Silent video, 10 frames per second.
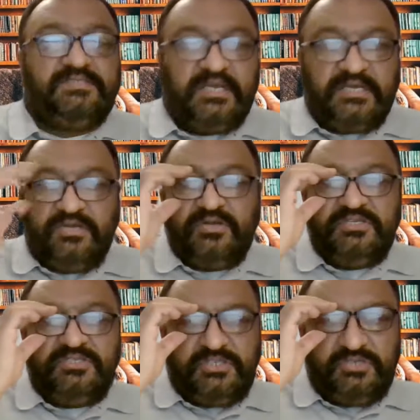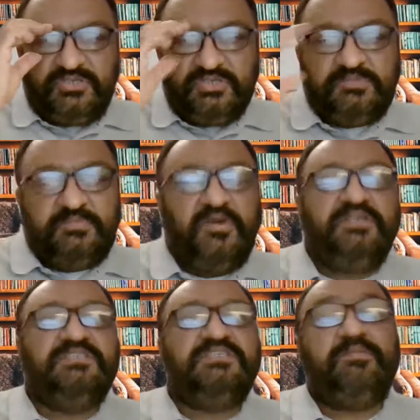check your institution's
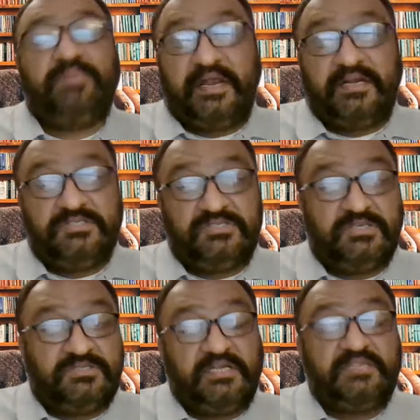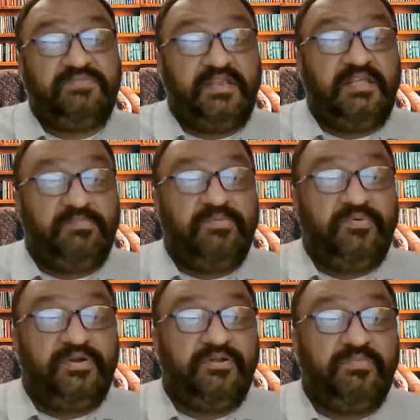policies and practices. That's very
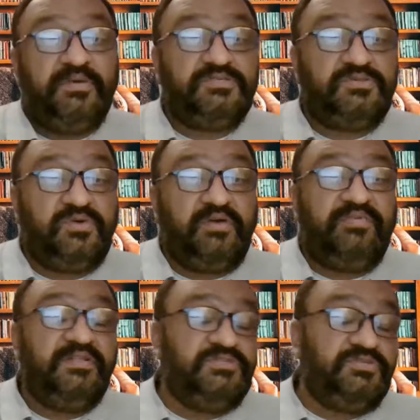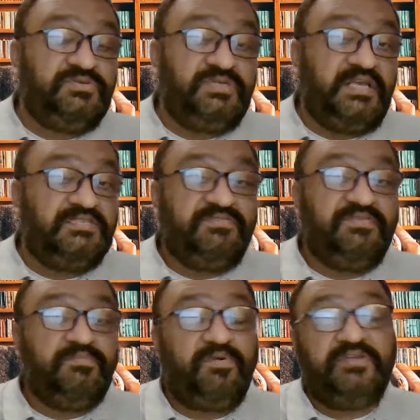important. You must know every institution has
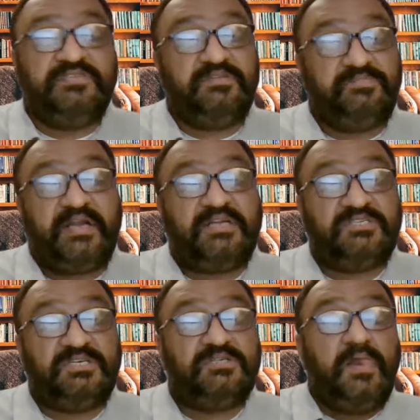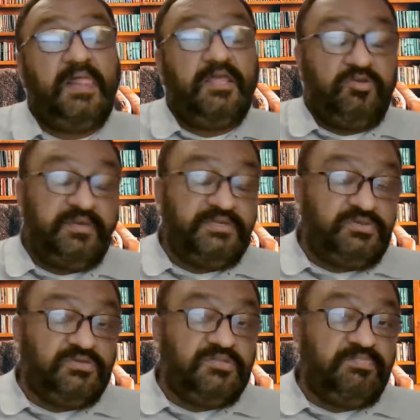different policies and practices. You
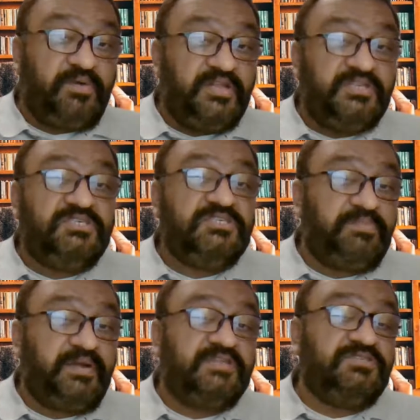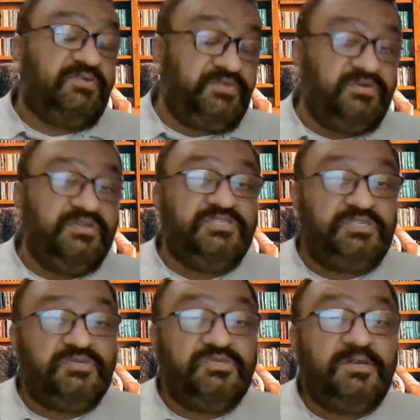must know the policies and practices of your
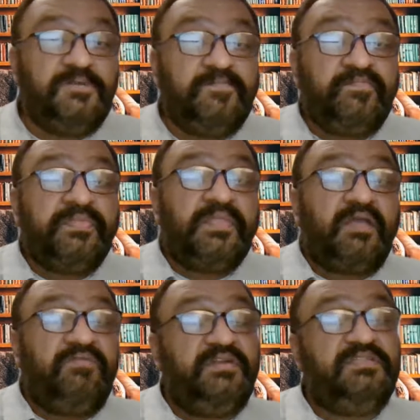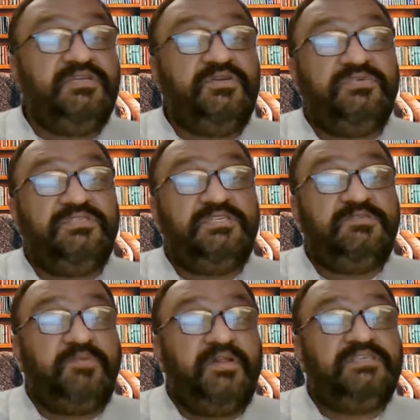institution. What are the
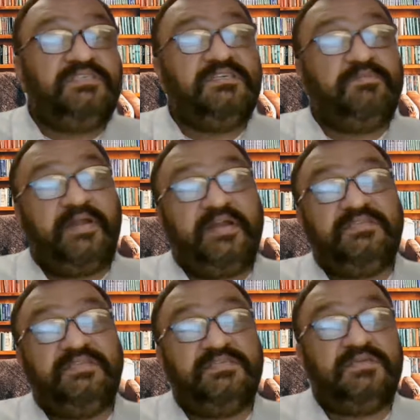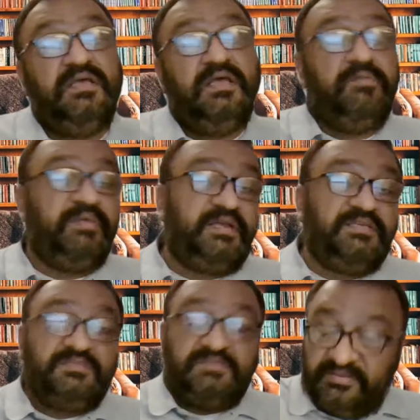university's policies and practices?
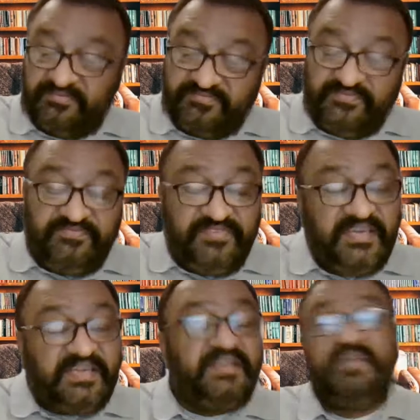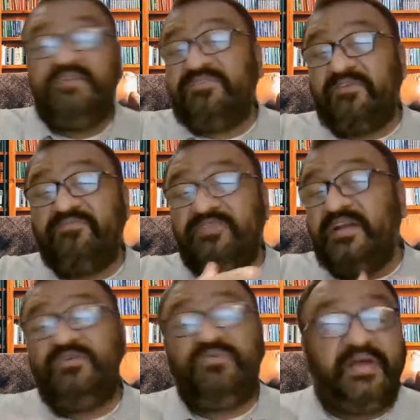Because they vary from
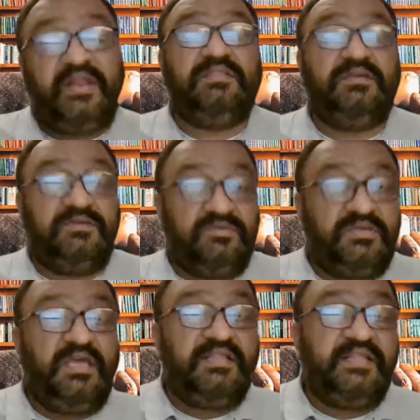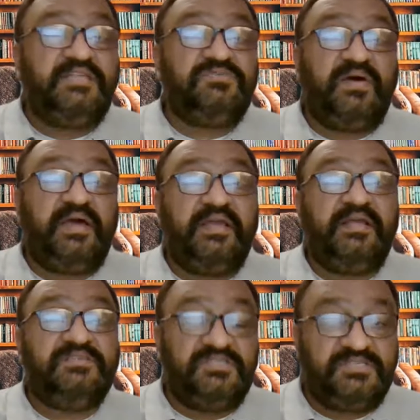one to another. Okay, that's why
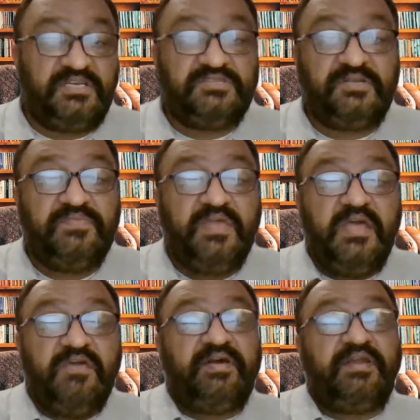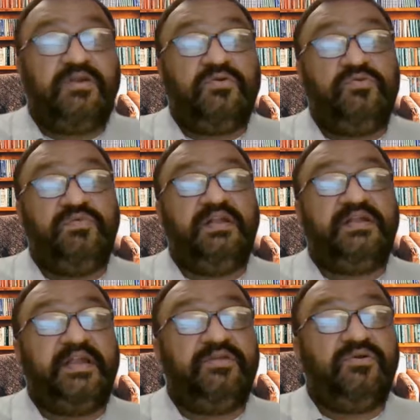it's necessary. Find out who will
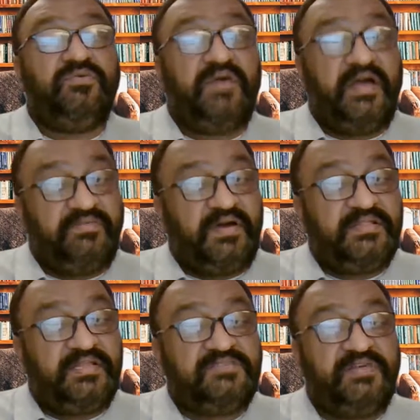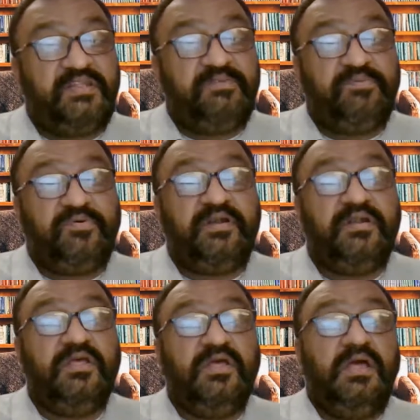attend your viva. That's very
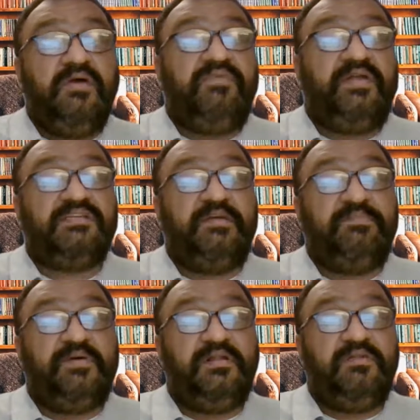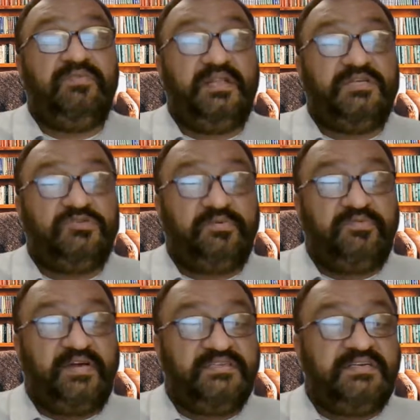important. For example, will a
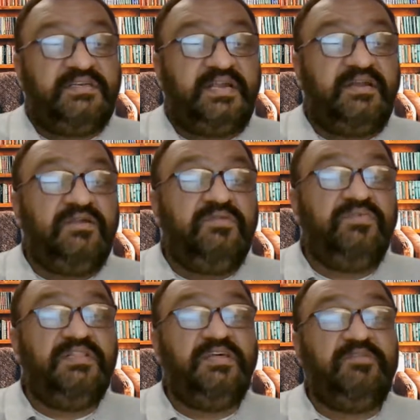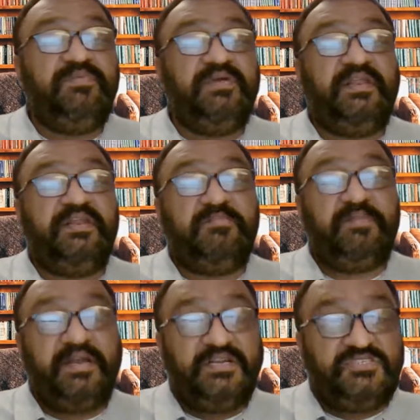supervisor attend? Will there be an
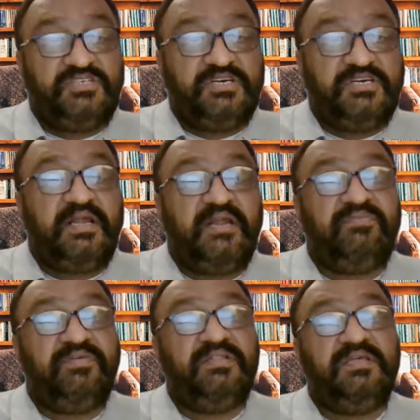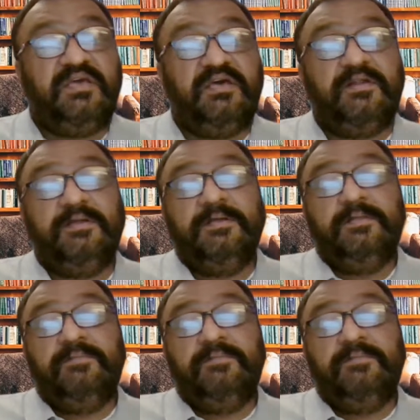independent chair? And will there